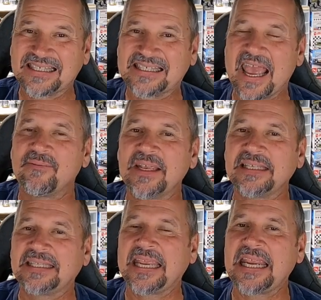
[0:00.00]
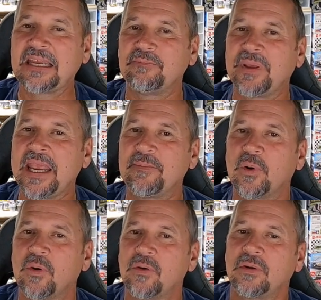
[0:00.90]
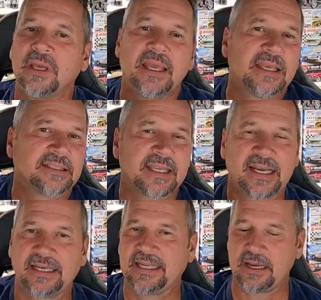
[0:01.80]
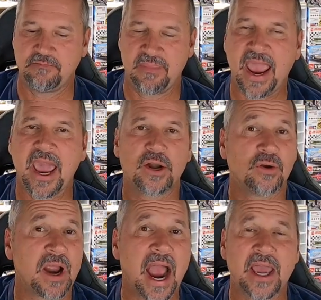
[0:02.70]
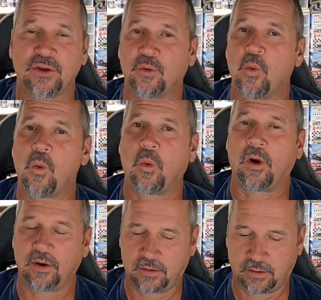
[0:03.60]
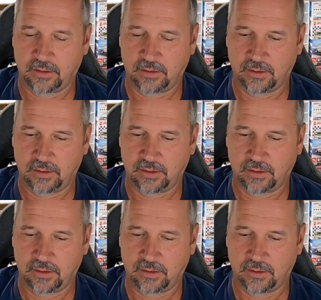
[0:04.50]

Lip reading: 17 people said it didn't matter either or.